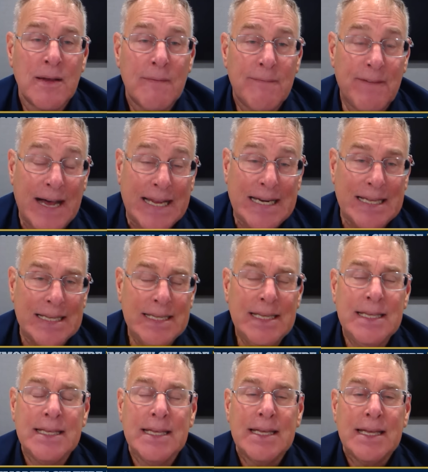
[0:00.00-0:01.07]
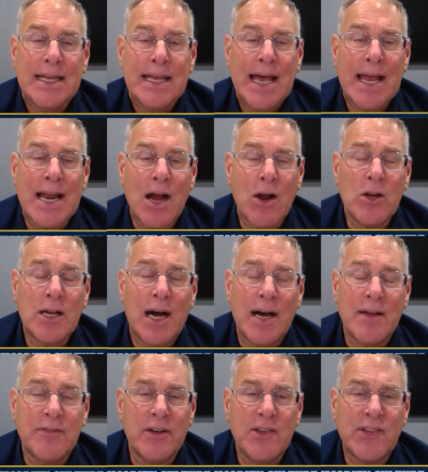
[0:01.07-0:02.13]
Finally, at our
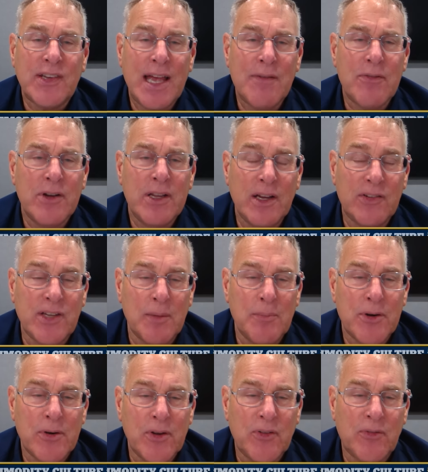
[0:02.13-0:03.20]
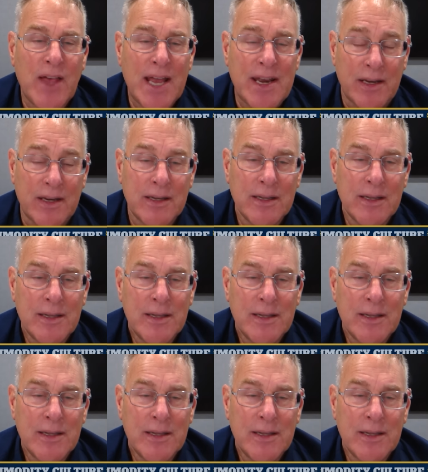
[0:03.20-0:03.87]
conference, every exhibitor is vetted.